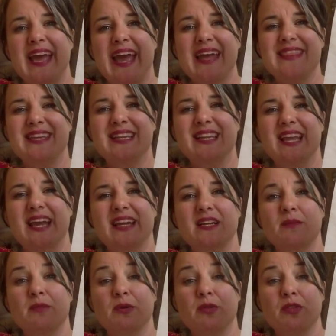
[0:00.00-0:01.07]
And then leg
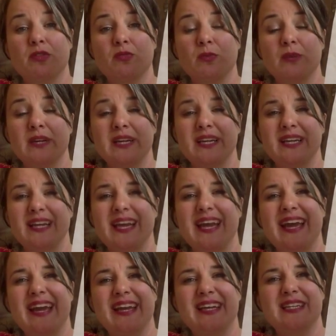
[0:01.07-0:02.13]
number 3
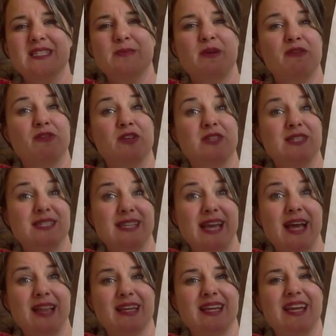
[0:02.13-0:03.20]
is my friend
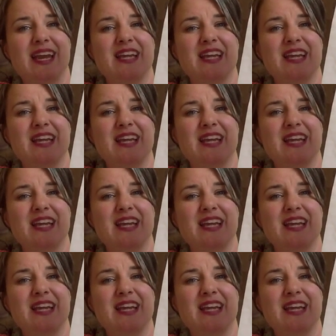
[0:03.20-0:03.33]
Sally,